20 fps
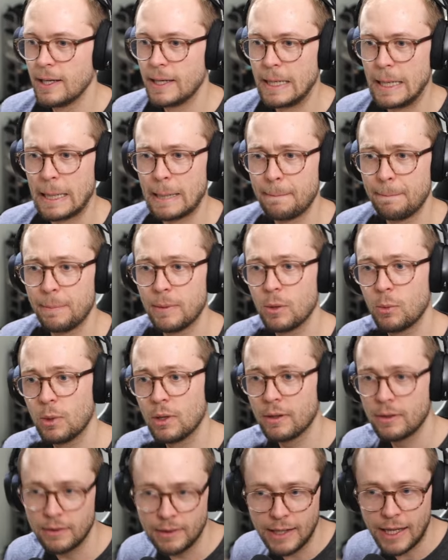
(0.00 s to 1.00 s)
Um,
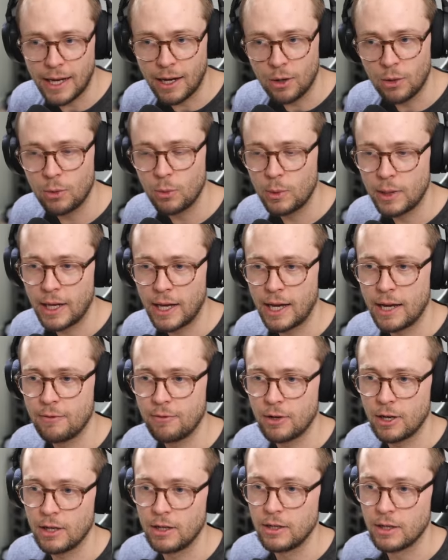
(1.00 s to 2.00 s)
well, now we have
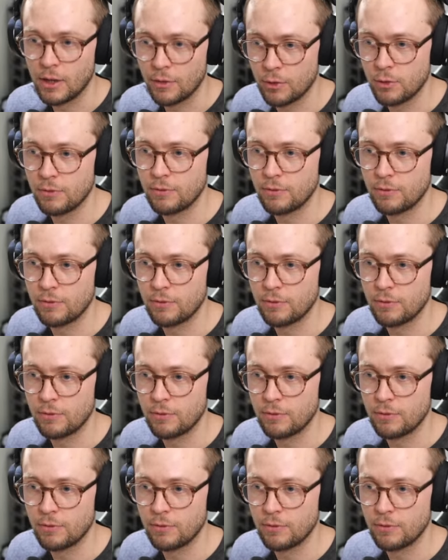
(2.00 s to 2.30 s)
another